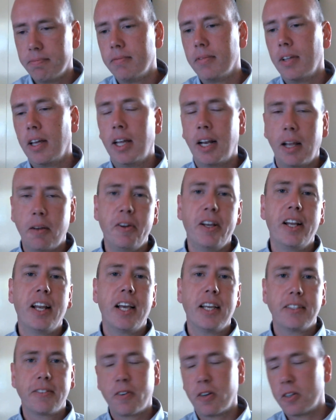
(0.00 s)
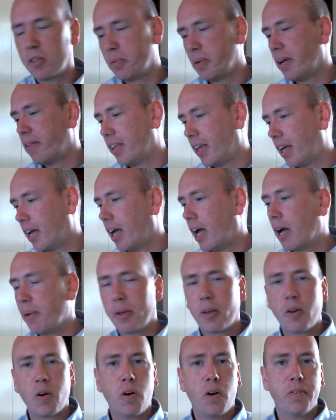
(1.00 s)
And I realize, of course, that we have the Army
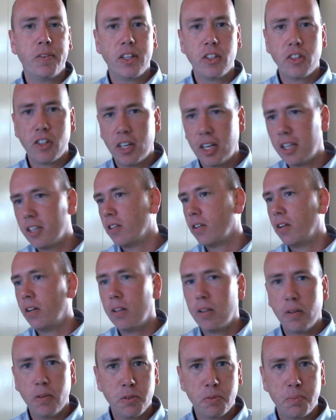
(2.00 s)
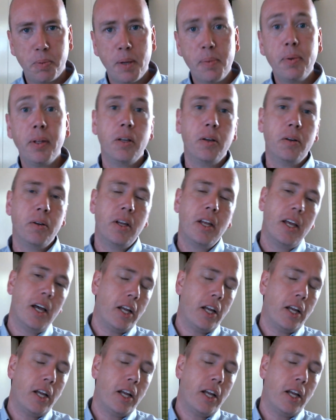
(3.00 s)
Corps of Engineers and all those people who,